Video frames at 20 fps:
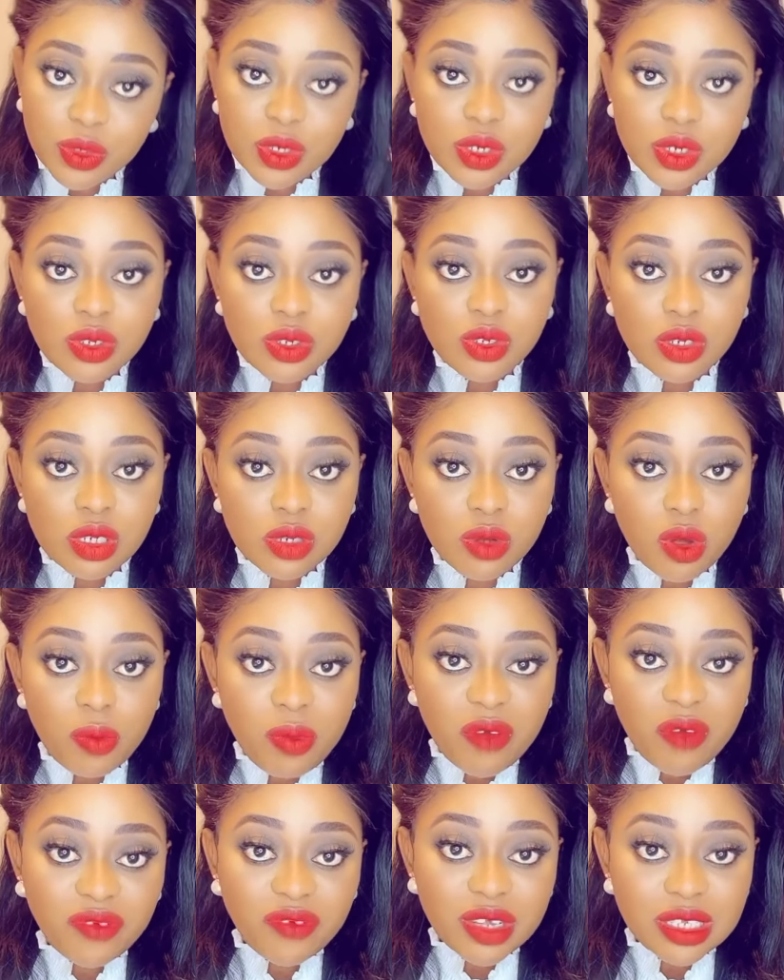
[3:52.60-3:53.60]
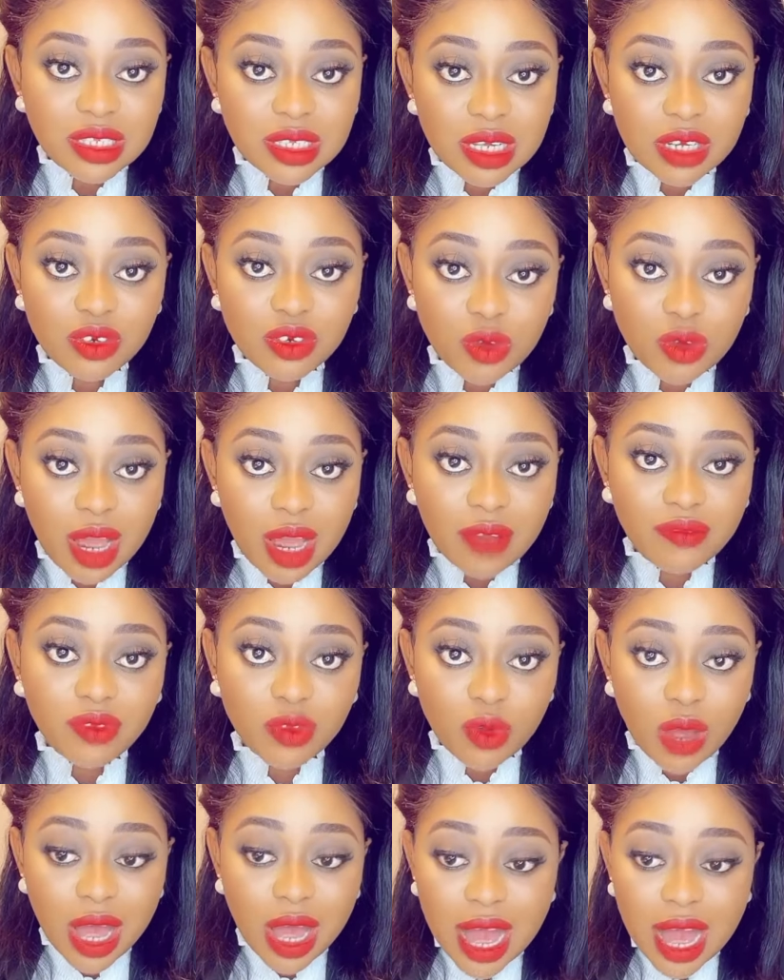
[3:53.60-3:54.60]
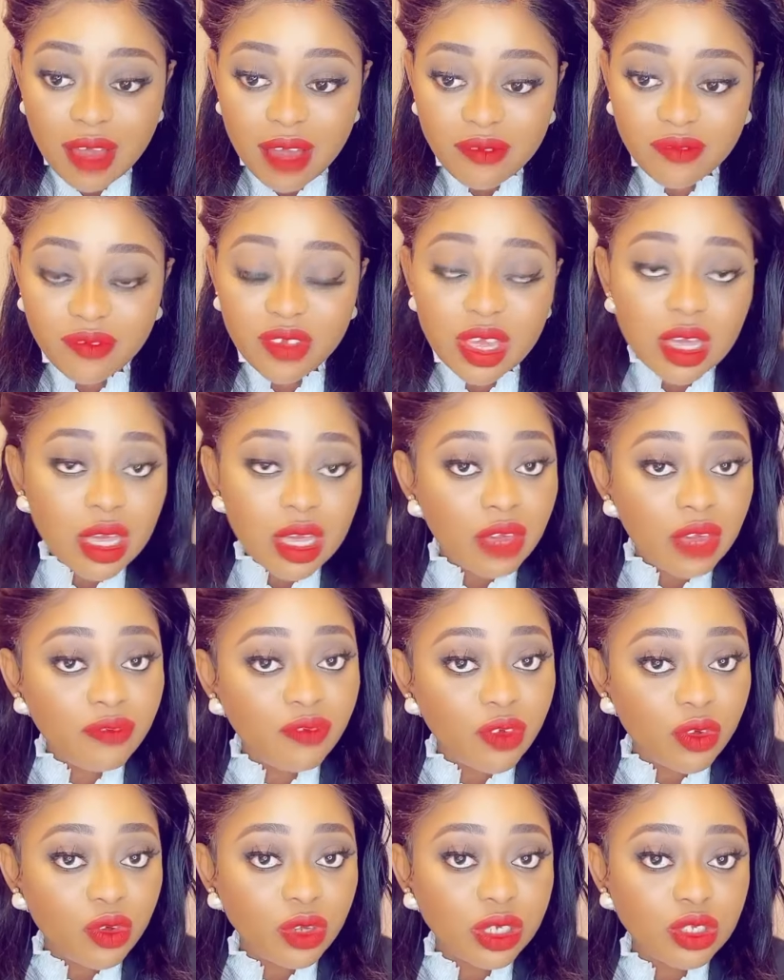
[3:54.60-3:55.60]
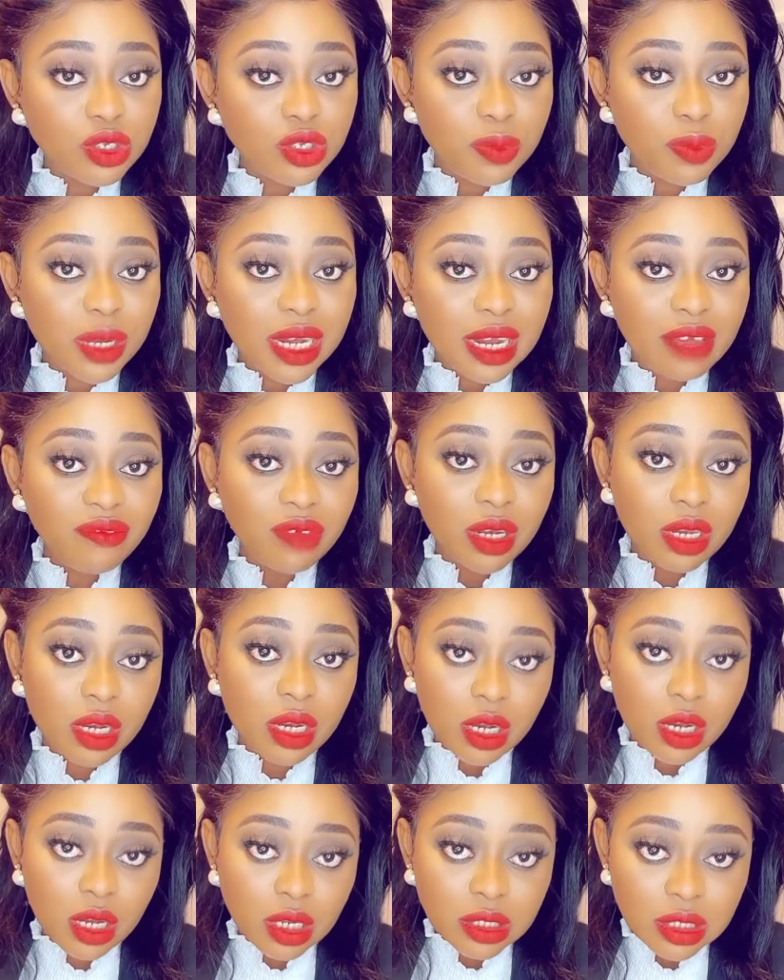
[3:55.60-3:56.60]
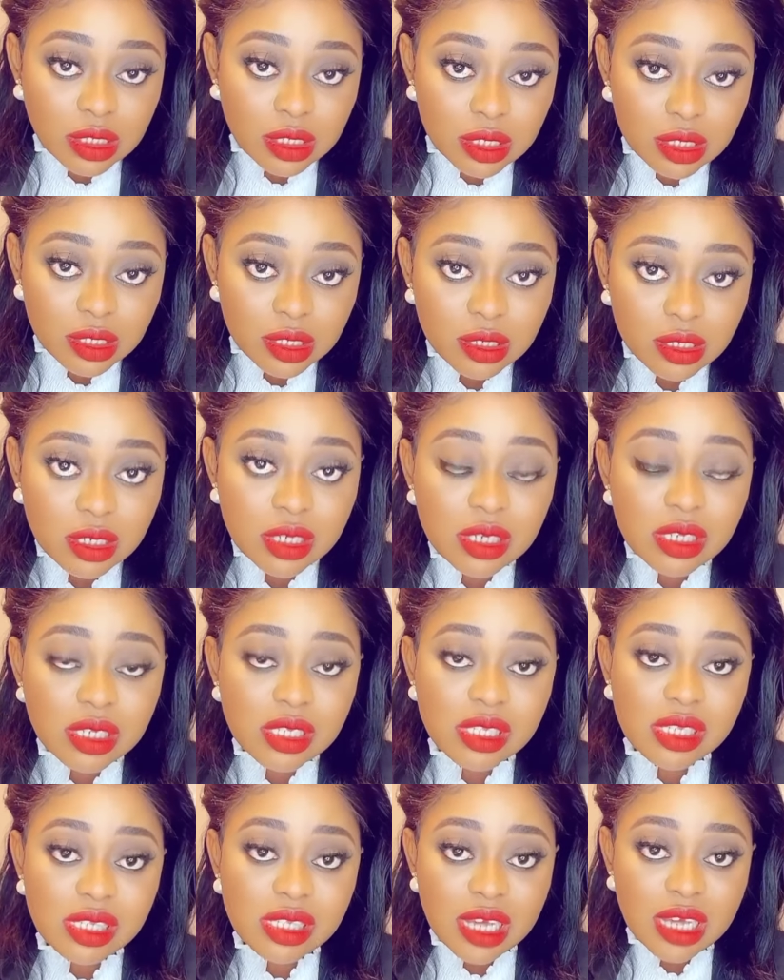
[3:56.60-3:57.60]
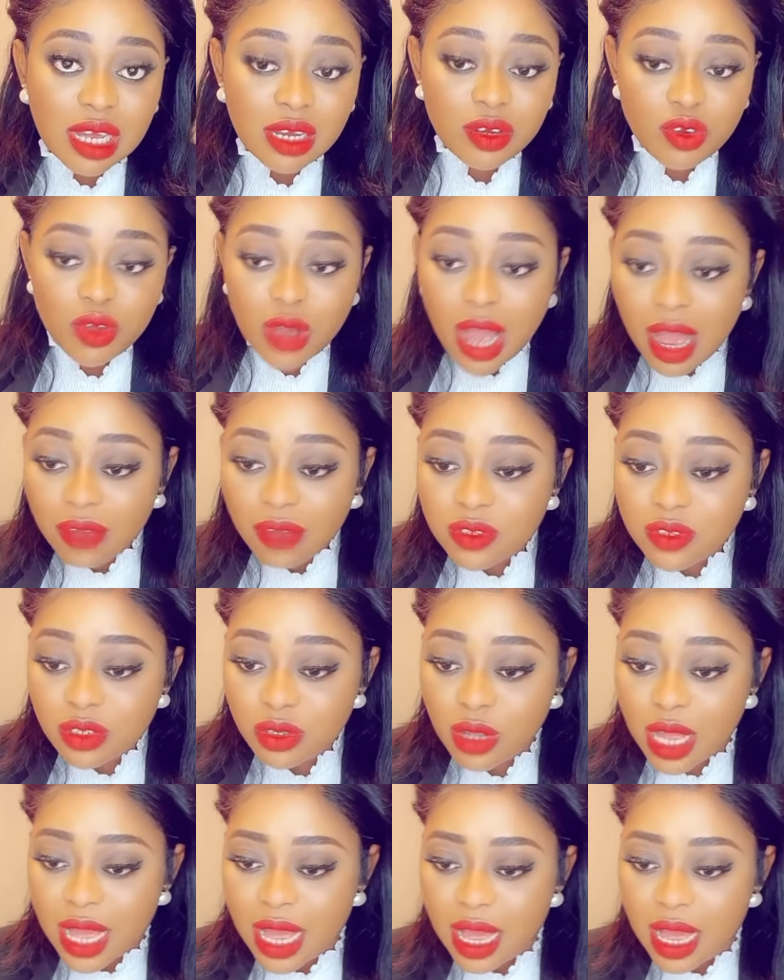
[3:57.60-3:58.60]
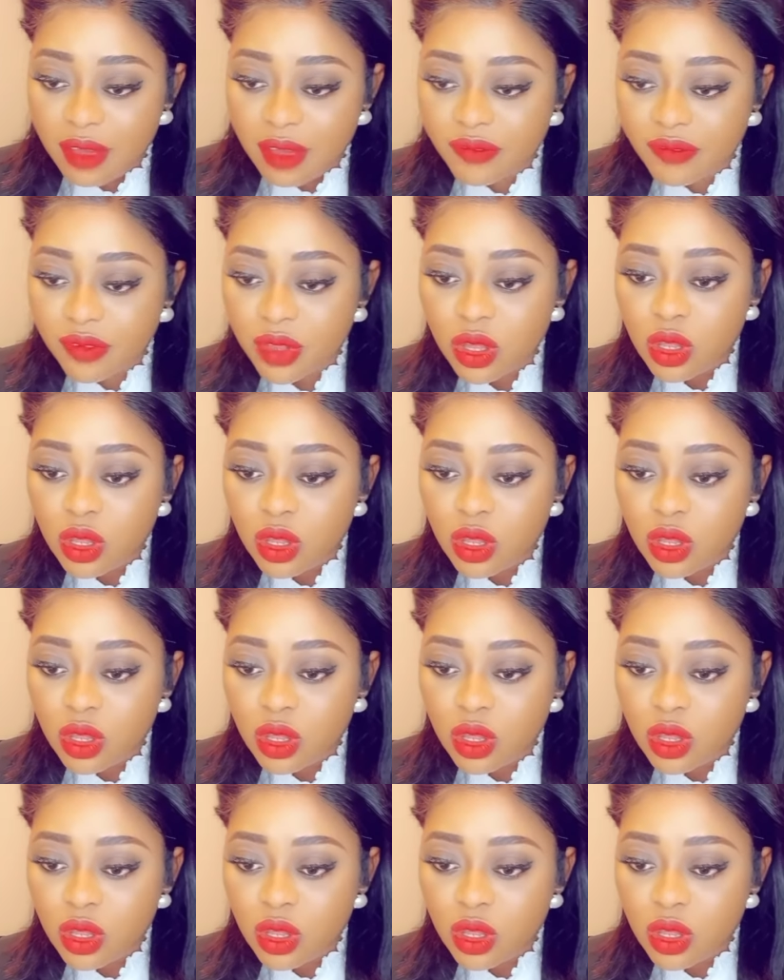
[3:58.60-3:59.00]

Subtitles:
So the Home Office said you have to have, if you're going to be living in London, then you have to have